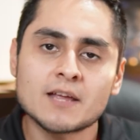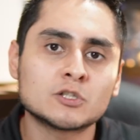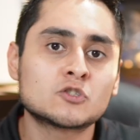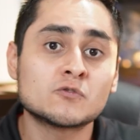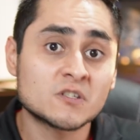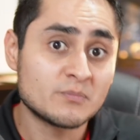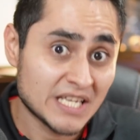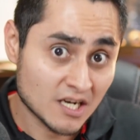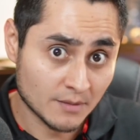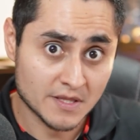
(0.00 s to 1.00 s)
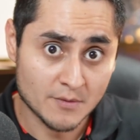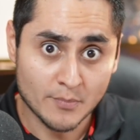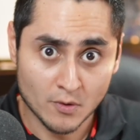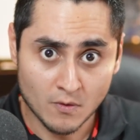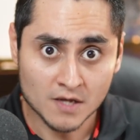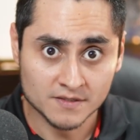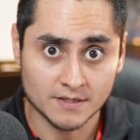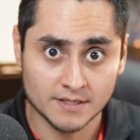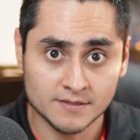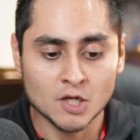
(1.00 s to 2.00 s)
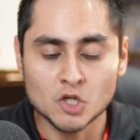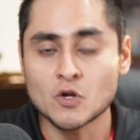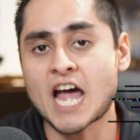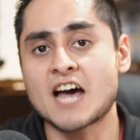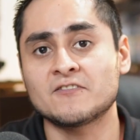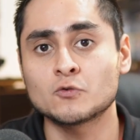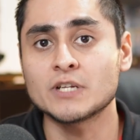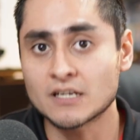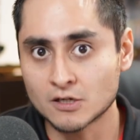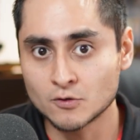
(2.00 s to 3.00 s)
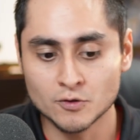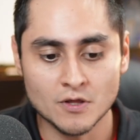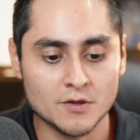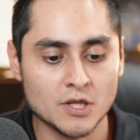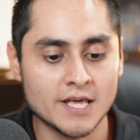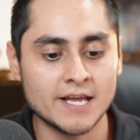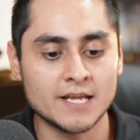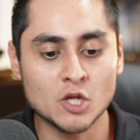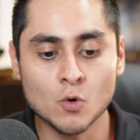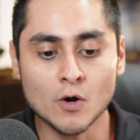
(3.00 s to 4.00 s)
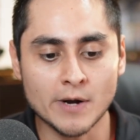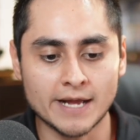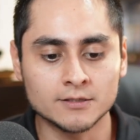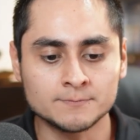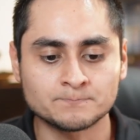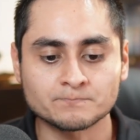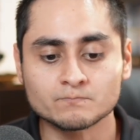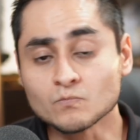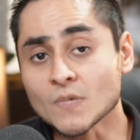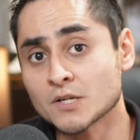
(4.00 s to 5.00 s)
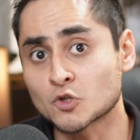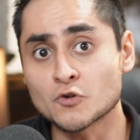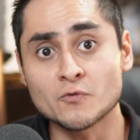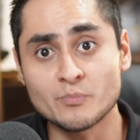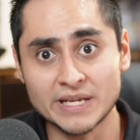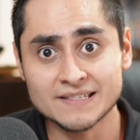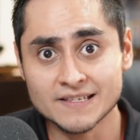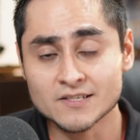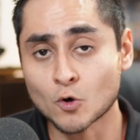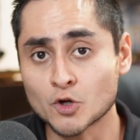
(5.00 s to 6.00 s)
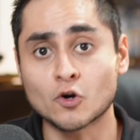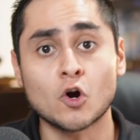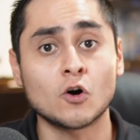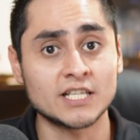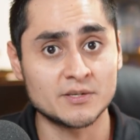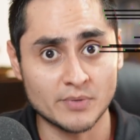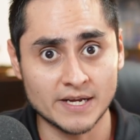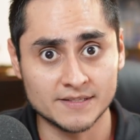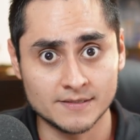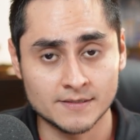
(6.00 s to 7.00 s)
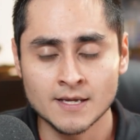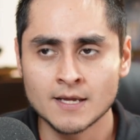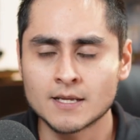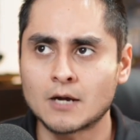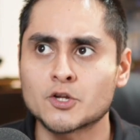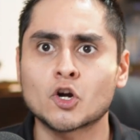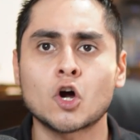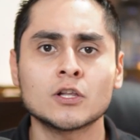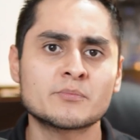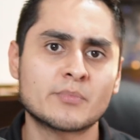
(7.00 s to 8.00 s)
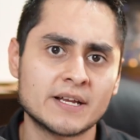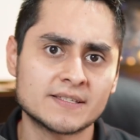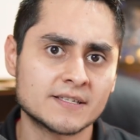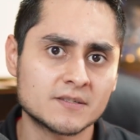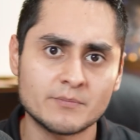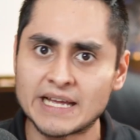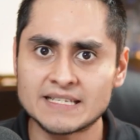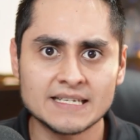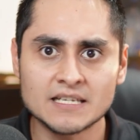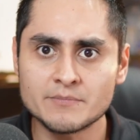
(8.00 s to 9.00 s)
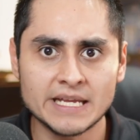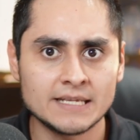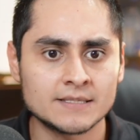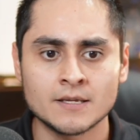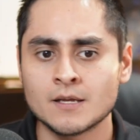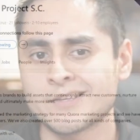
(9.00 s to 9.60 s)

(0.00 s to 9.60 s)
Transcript: to speed up the process, you have to include the URL to your business or your online presence. Now, your online presence basically means, you